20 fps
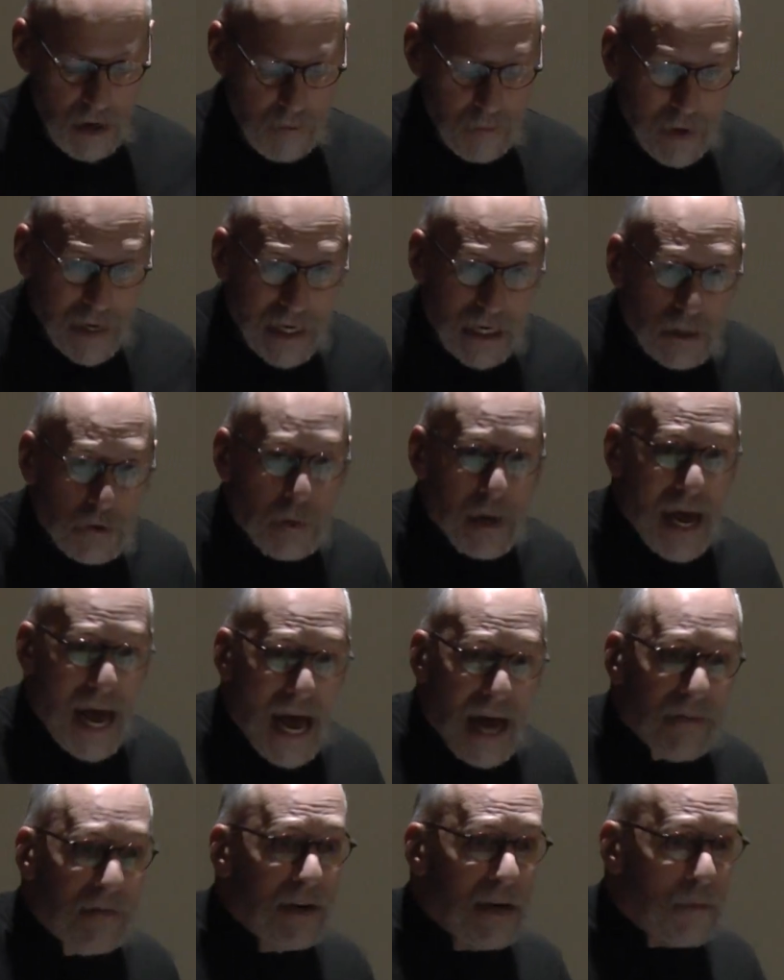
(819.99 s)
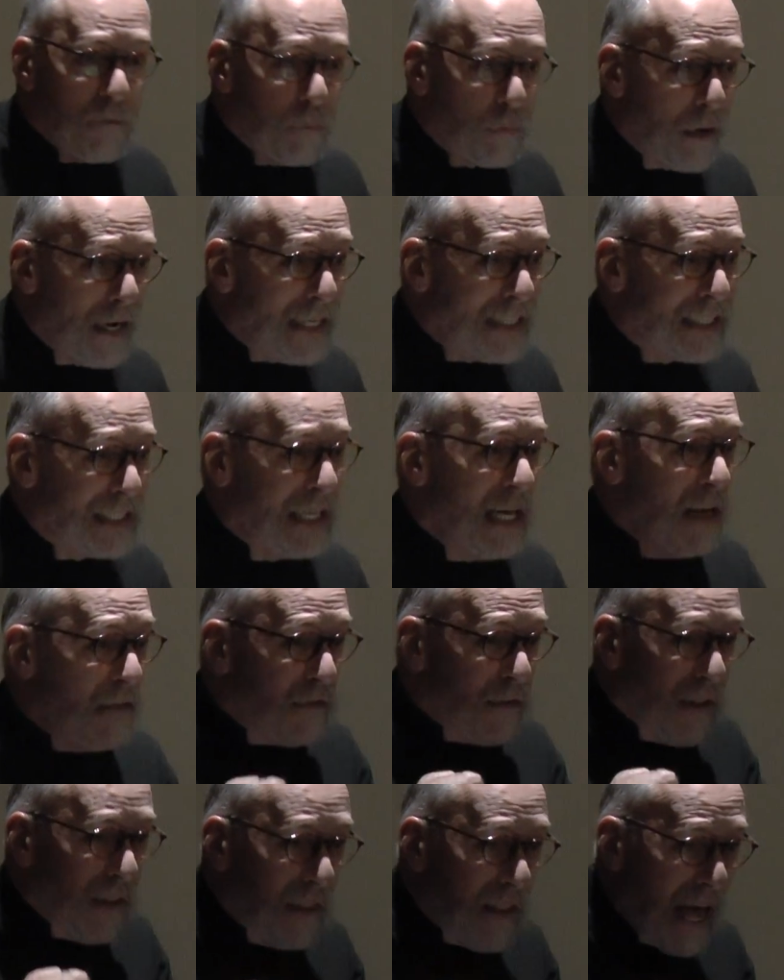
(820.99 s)
Because we haven't embraced
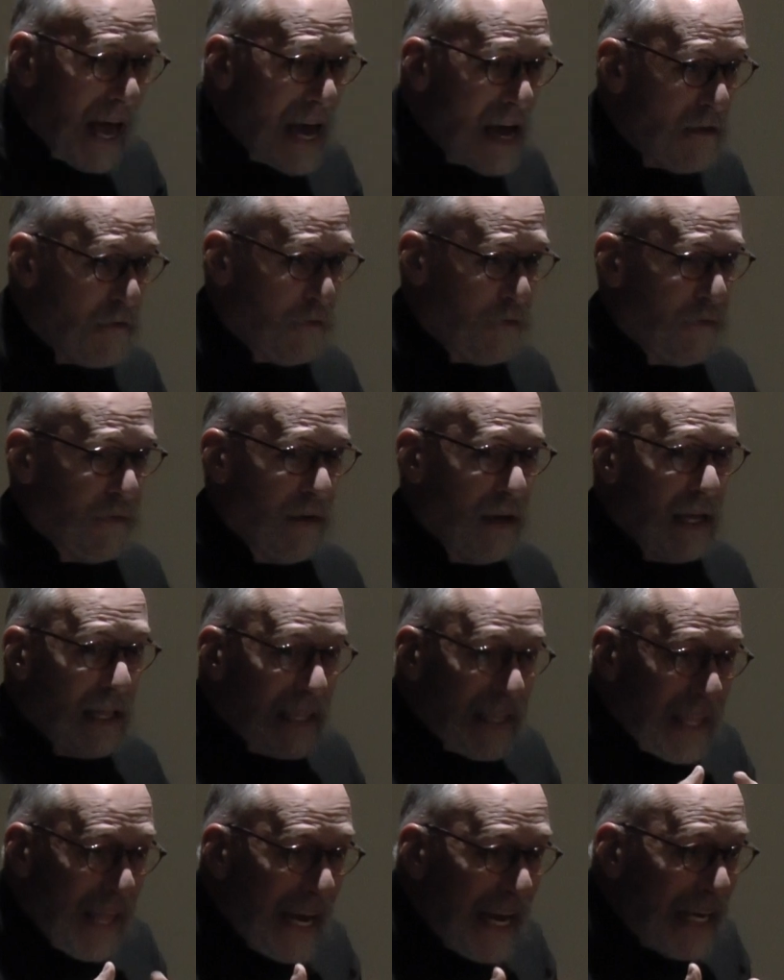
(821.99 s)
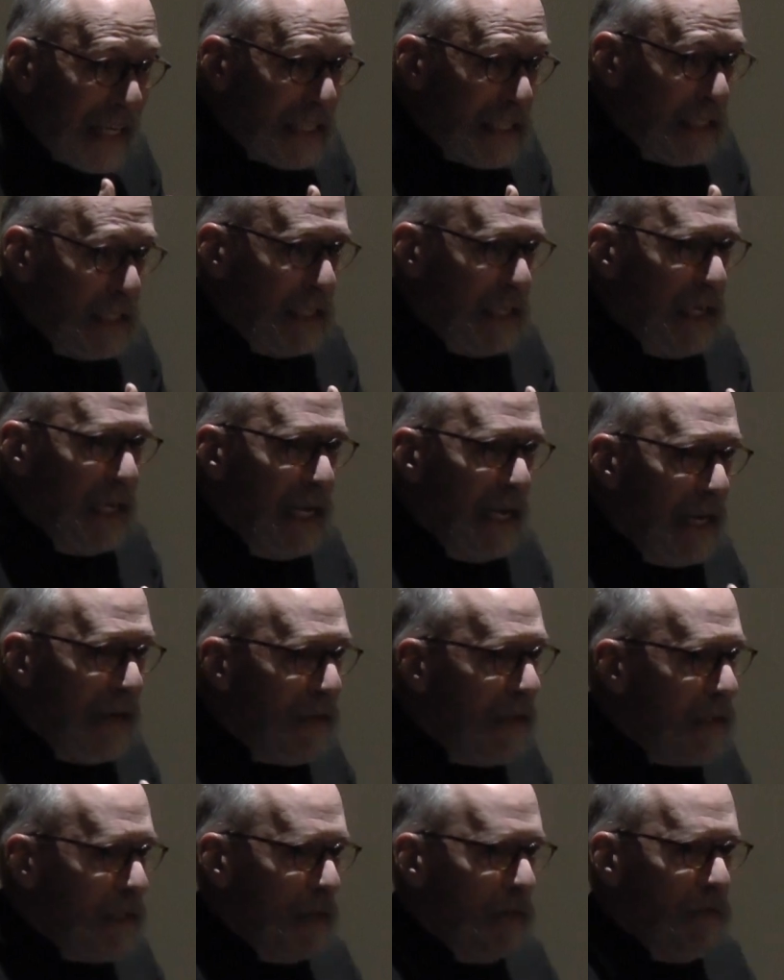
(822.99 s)
the life latent in
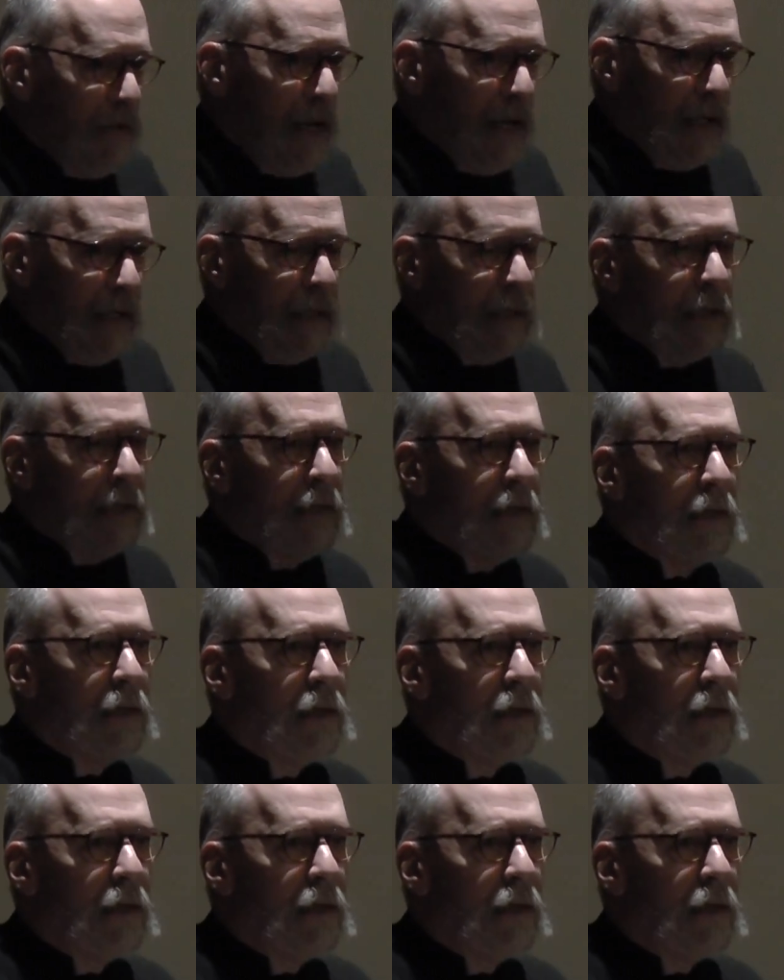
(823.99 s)
this event.